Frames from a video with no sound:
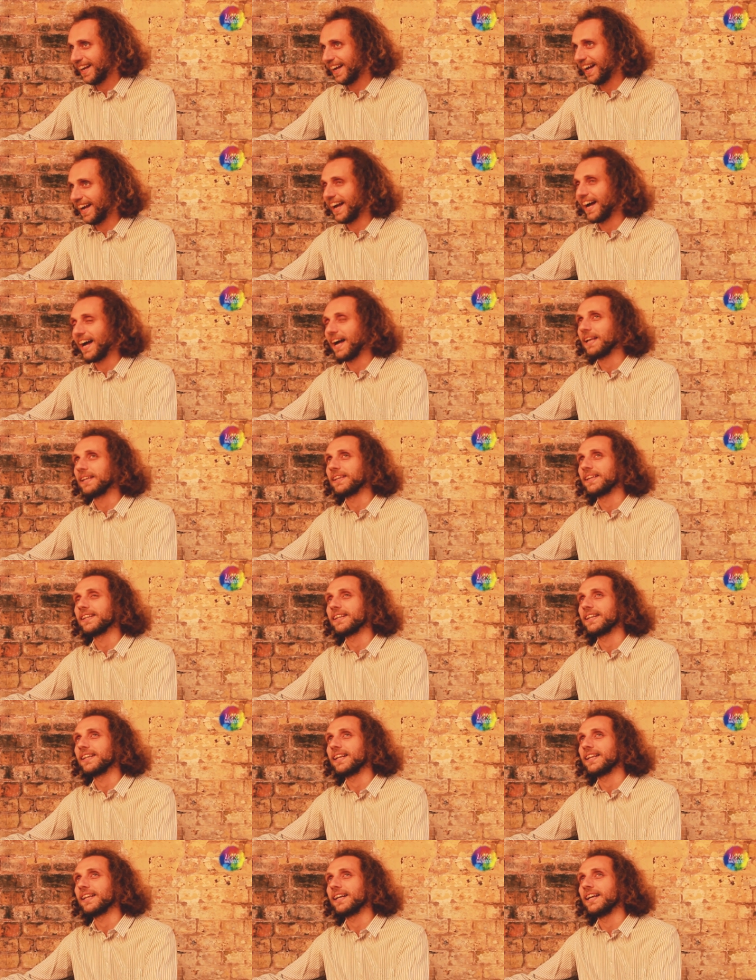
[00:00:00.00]
And
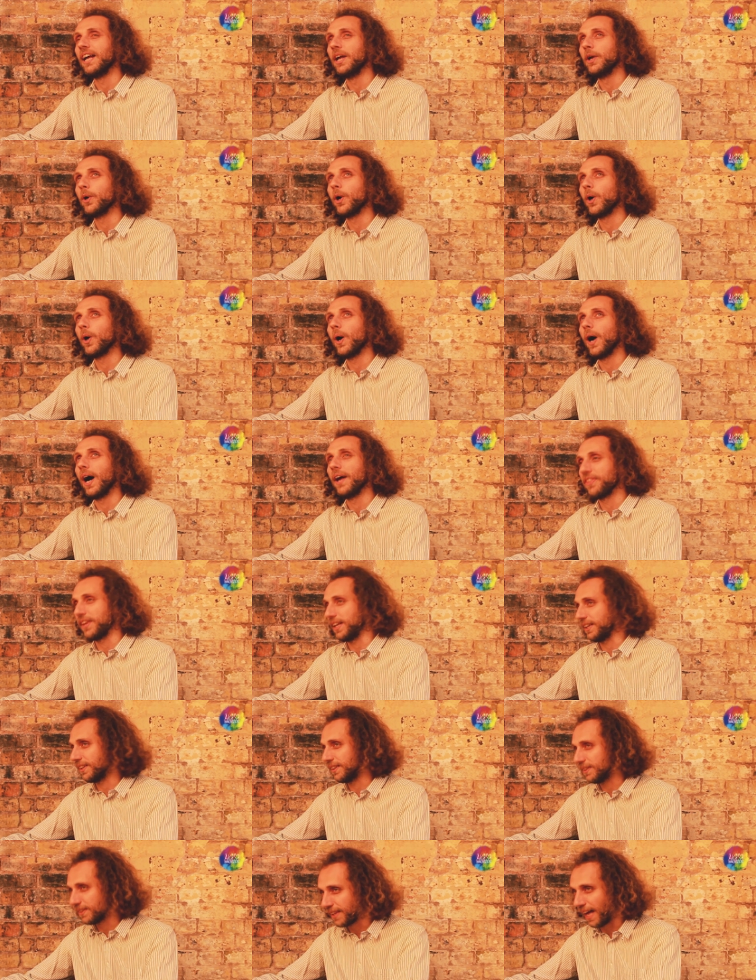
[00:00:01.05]
I
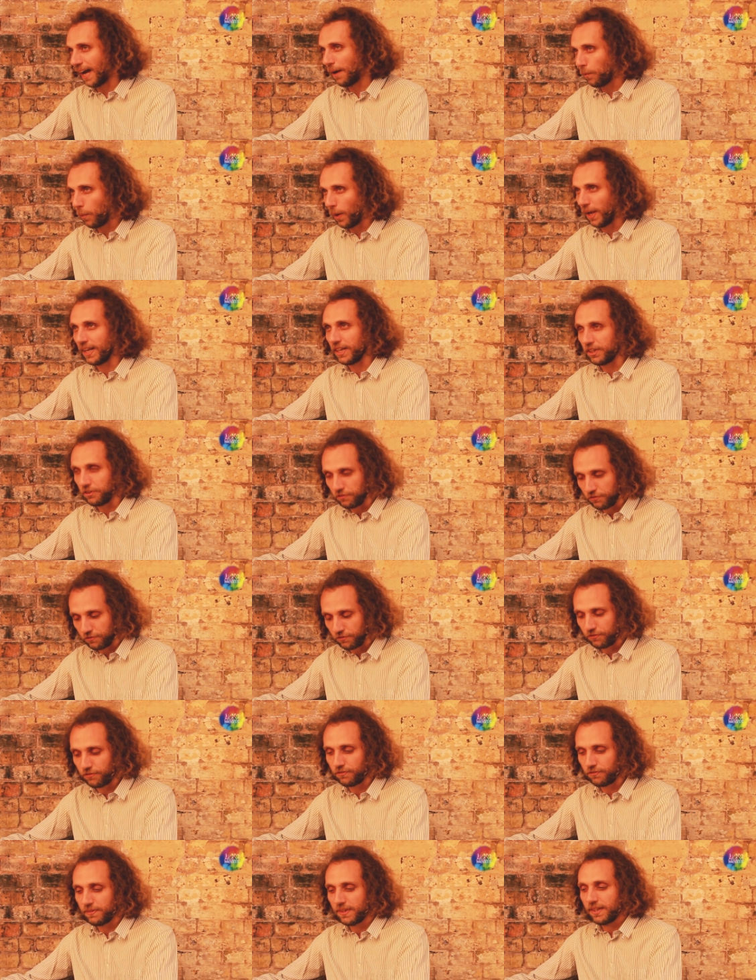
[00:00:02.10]
think that that way of
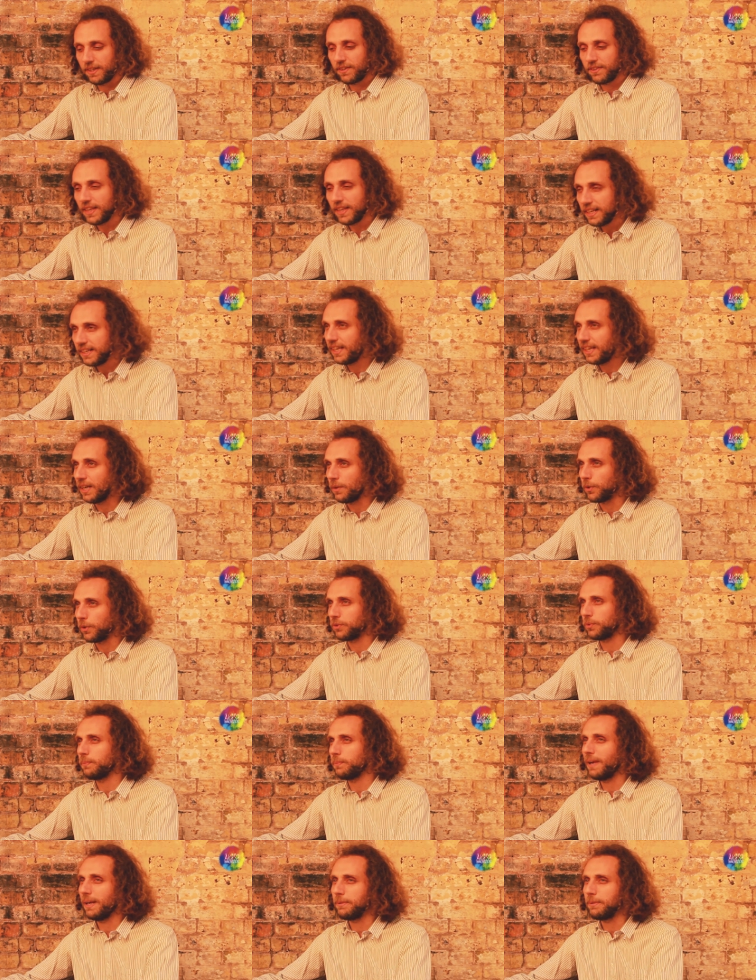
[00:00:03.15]
thinking, which
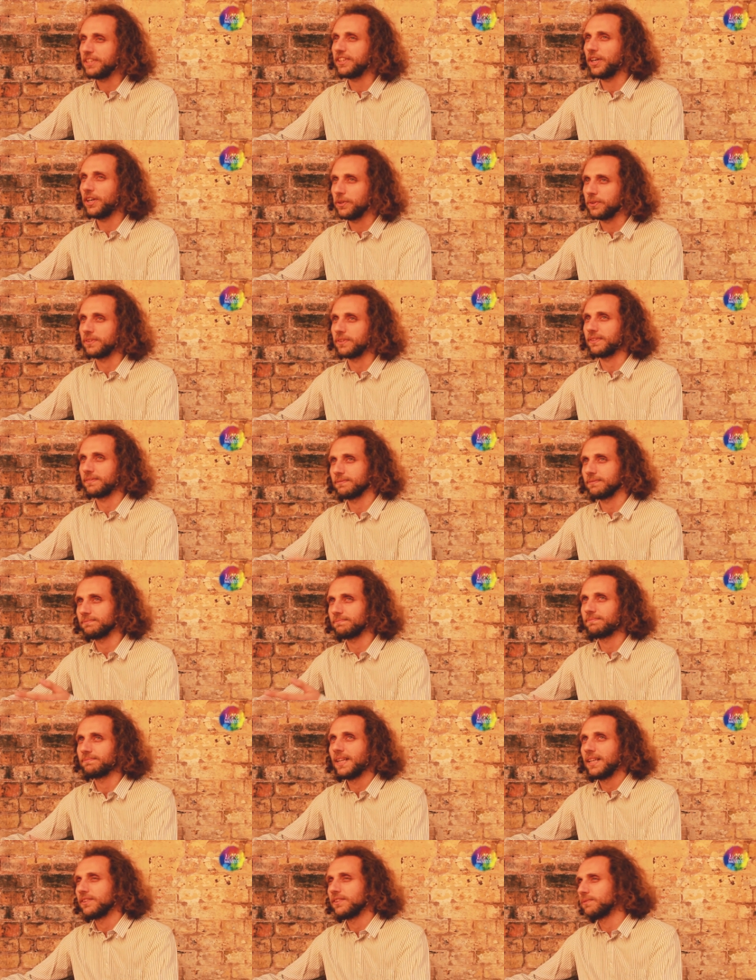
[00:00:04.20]
we maybe
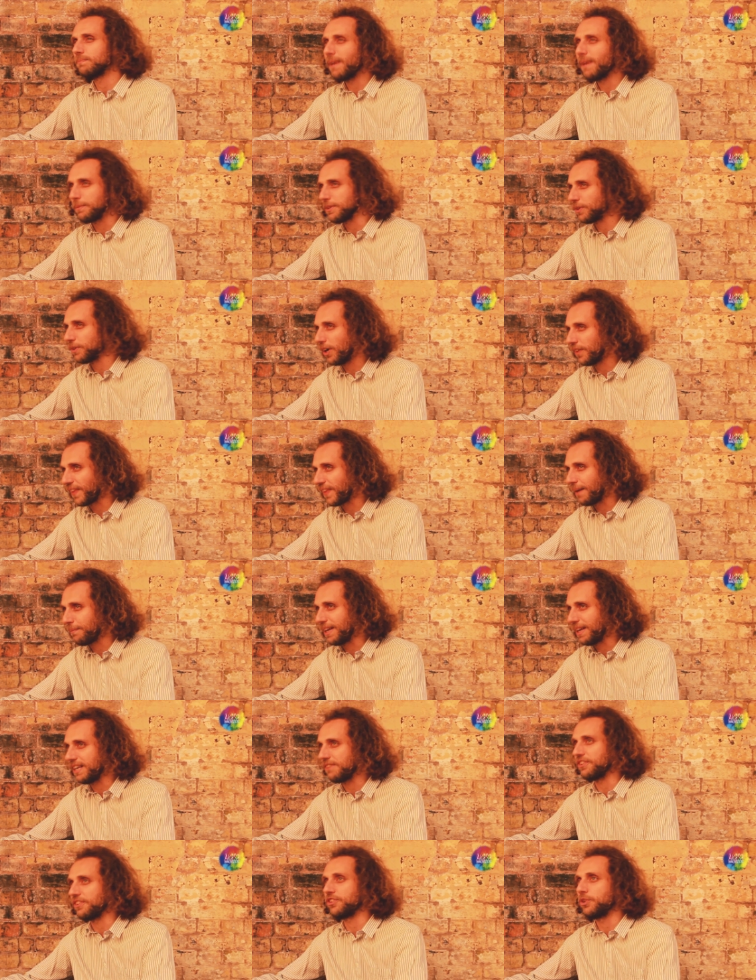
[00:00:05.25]
there aren't that
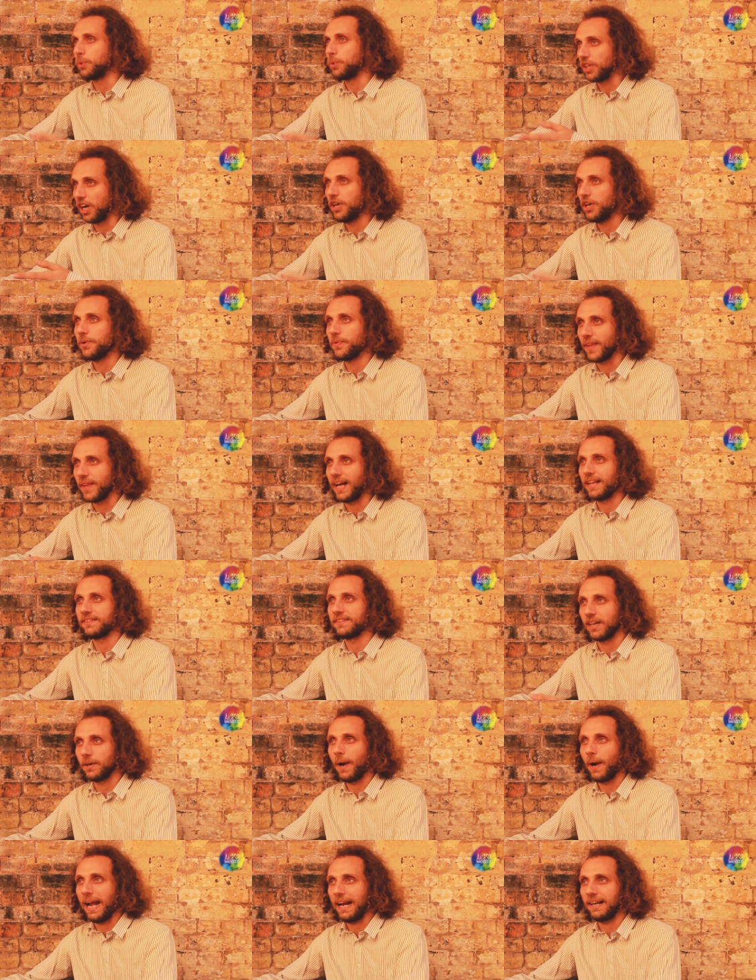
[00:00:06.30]
many of us who would own that
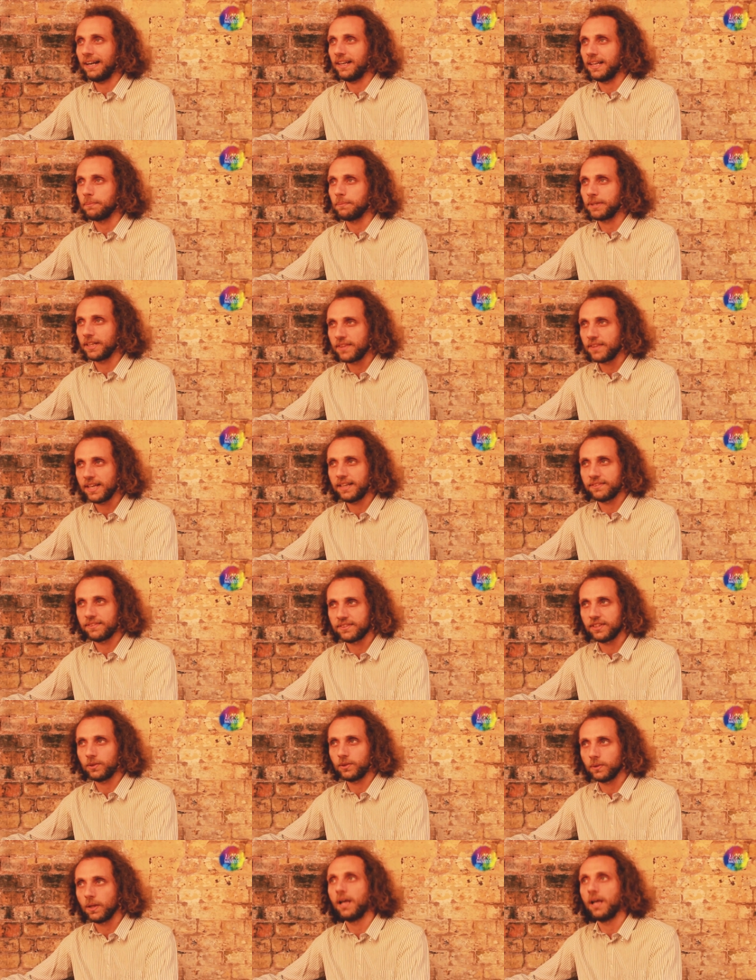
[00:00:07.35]
directly, but I think it
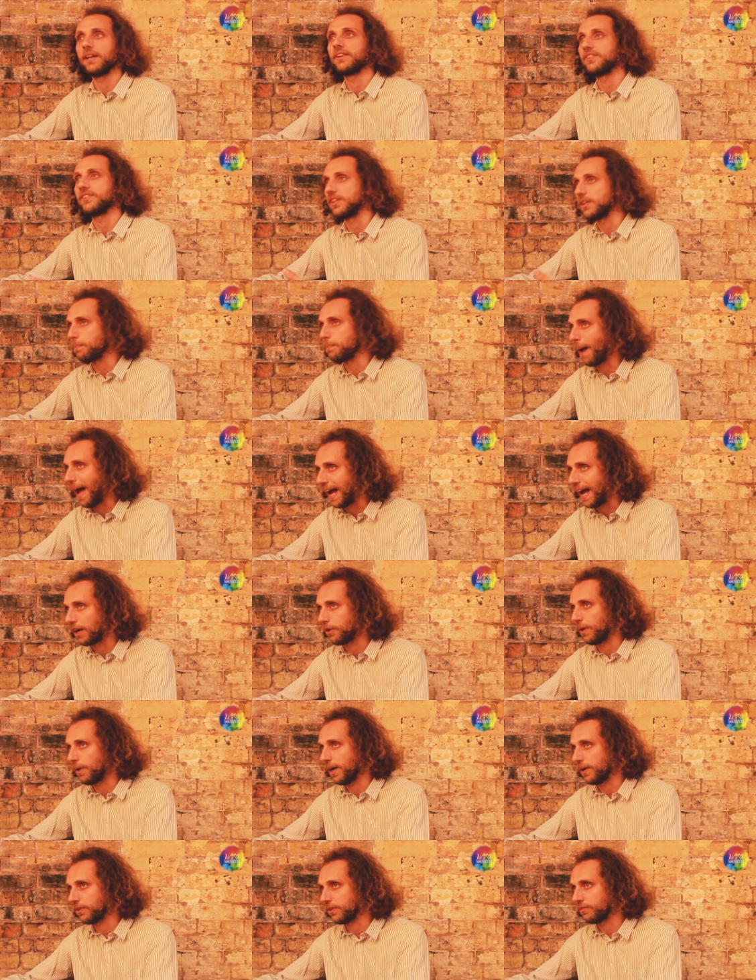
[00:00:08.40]
still lurks in the
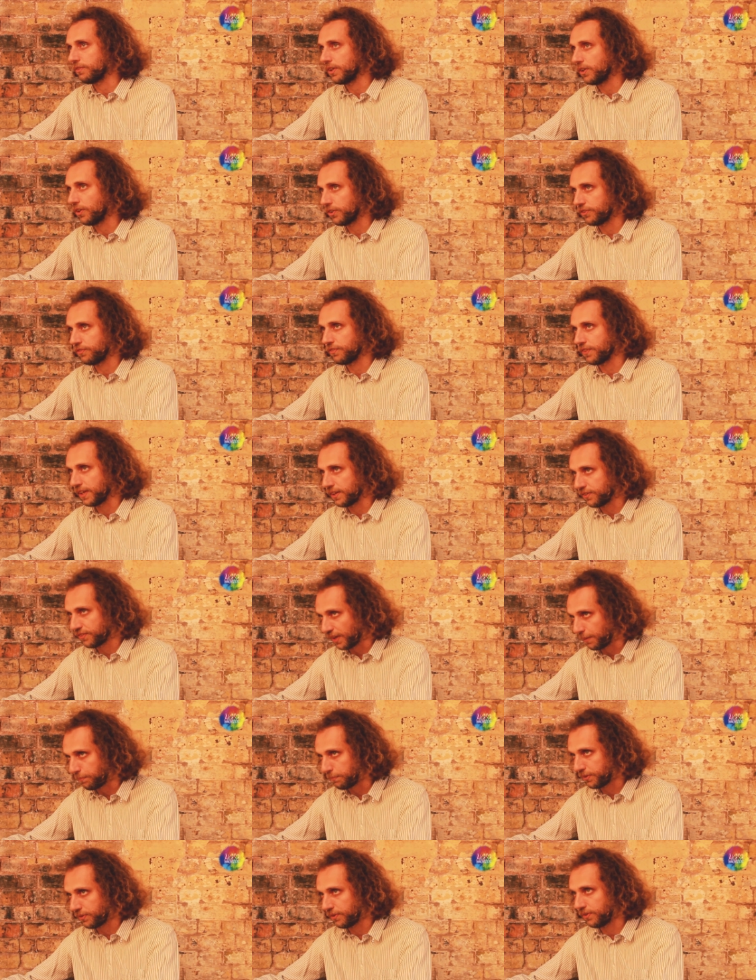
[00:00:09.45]
background of a lot of the
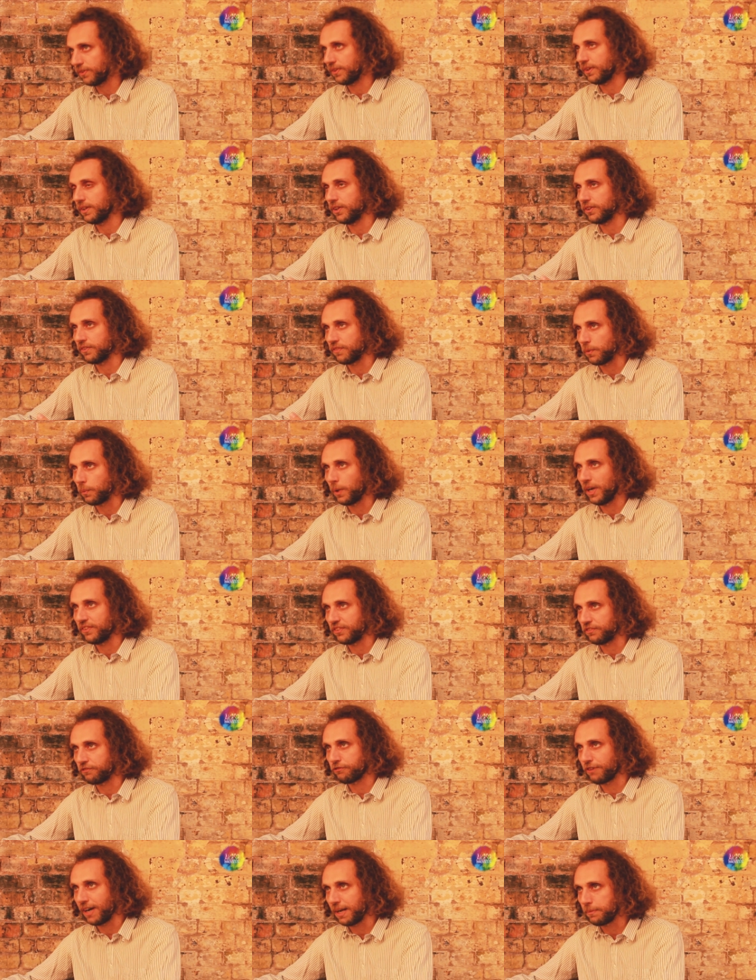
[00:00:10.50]
assumptions, a lot of the ways
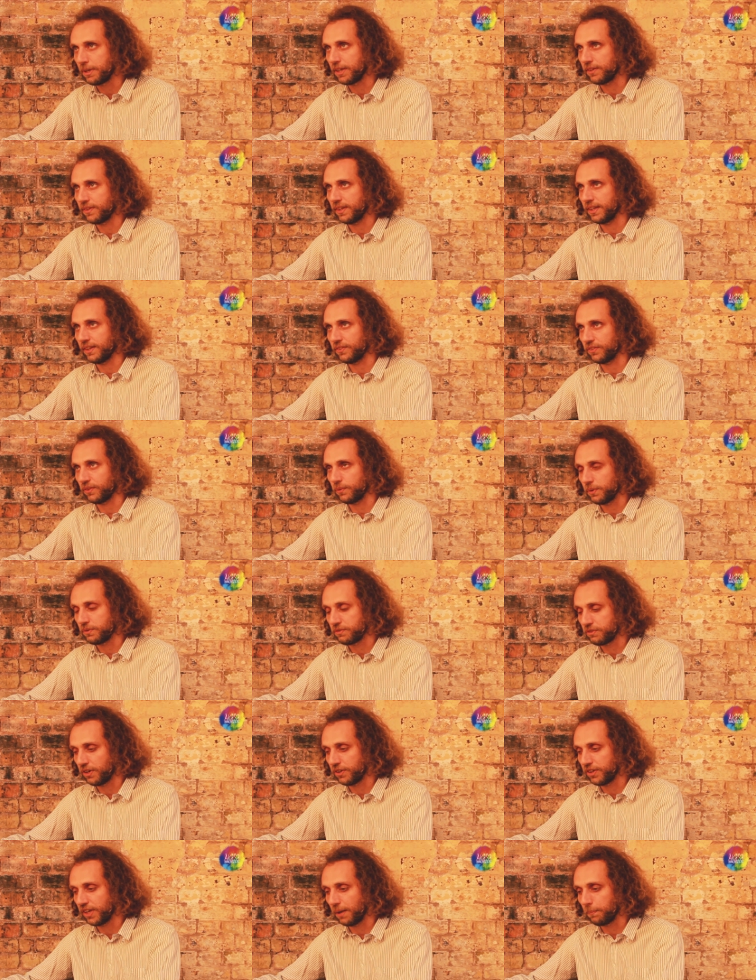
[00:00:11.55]
of framing things that we've
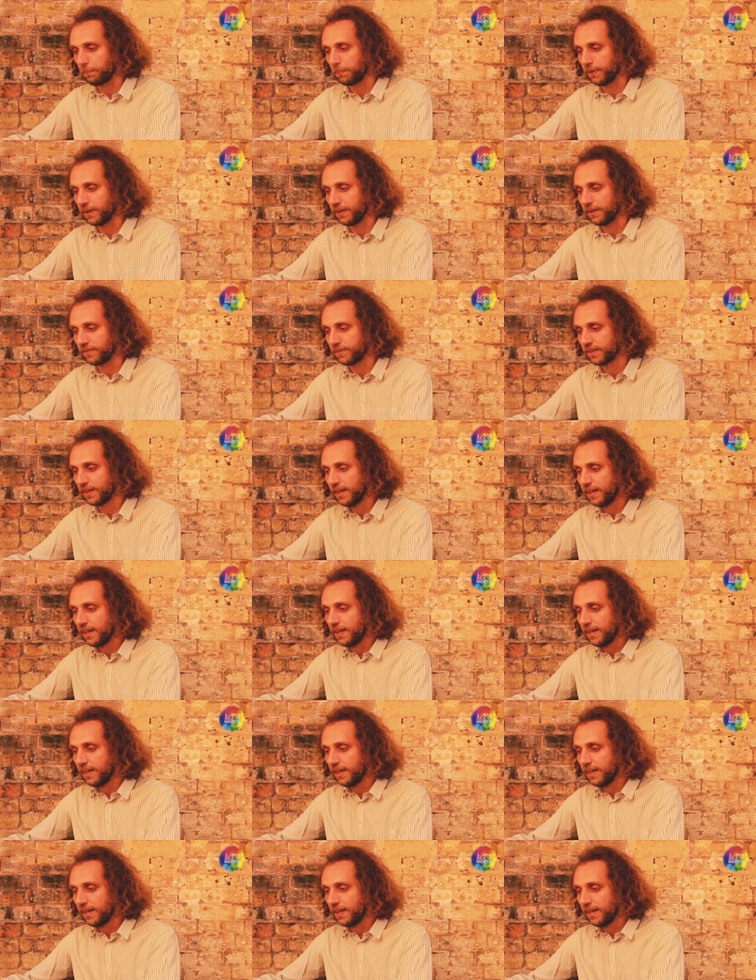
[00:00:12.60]
grown up with.